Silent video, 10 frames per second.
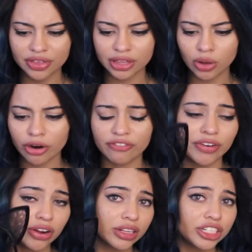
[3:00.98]
think. They are
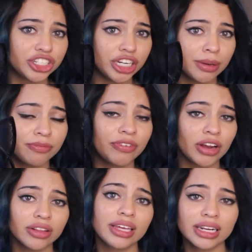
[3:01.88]
fairly cheap,
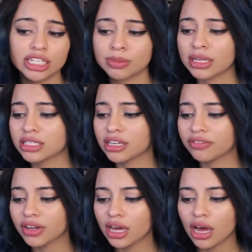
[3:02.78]
fairly
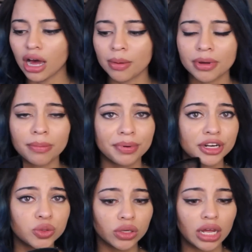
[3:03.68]
inexpensive um,
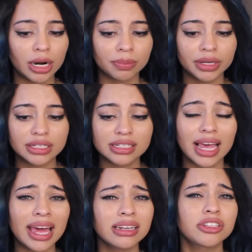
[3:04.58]
compared to a lot of places,
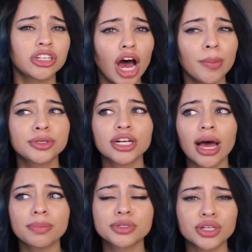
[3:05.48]
and it's
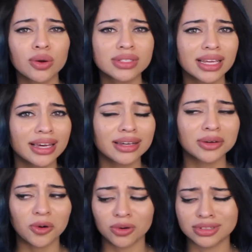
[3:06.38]
Topshop, so it's like
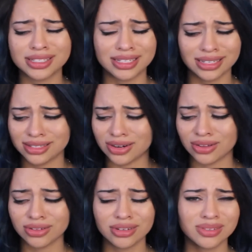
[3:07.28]

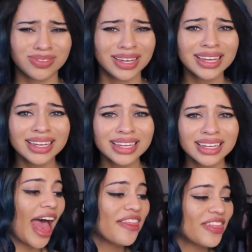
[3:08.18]
$6, what?
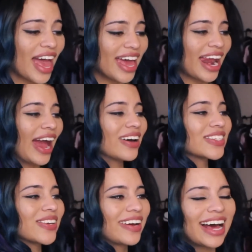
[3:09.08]
And then I
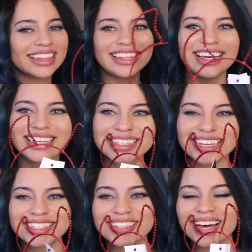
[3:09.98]
also got these
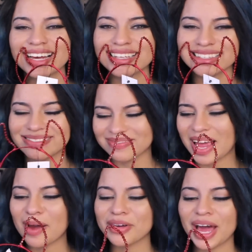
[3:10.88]
because yes,
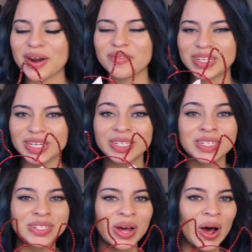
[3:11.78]
I'm kind of
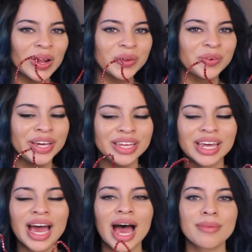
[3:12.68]
addicted to
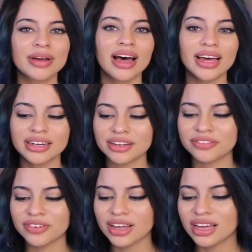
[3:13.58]
Halloween. I'm kind of,